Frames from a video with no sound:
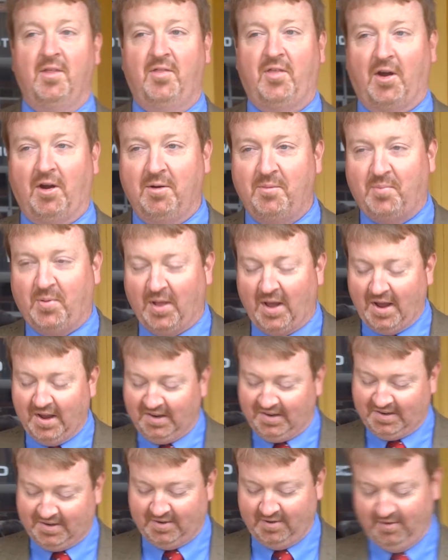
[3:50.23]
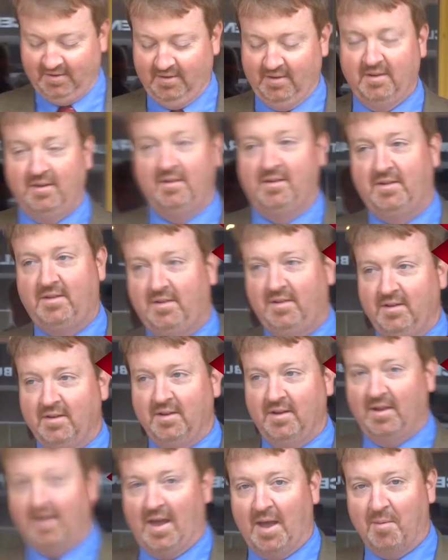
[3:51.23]
Third place,
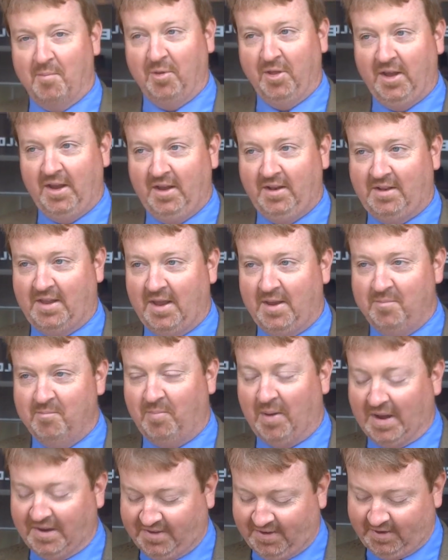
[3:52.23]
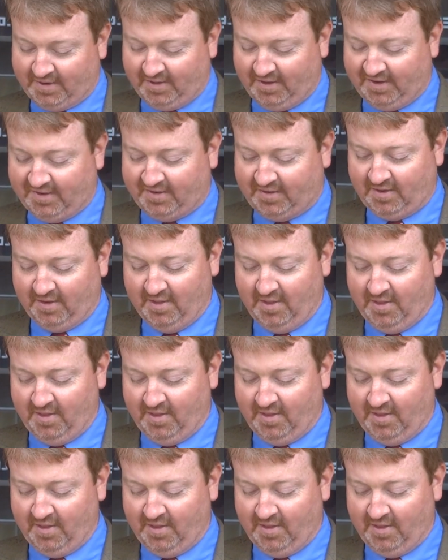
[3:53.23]
Emily, Team Bicyclist,